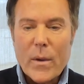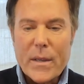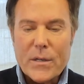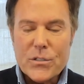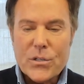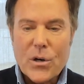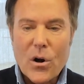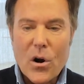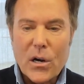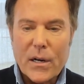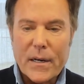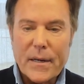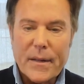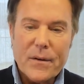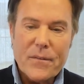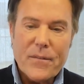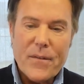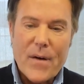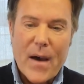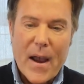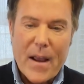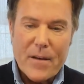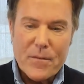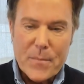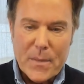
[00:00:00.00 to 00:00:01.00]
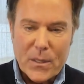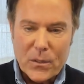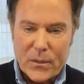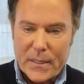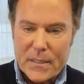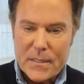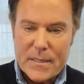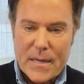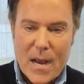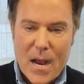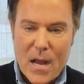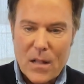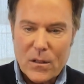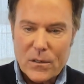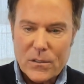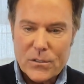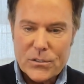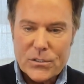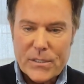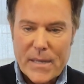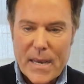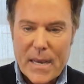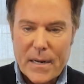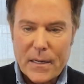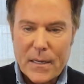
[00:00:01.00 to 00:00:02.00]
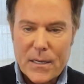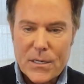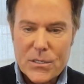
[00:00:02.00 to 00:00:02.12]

we had targeted five million dollars at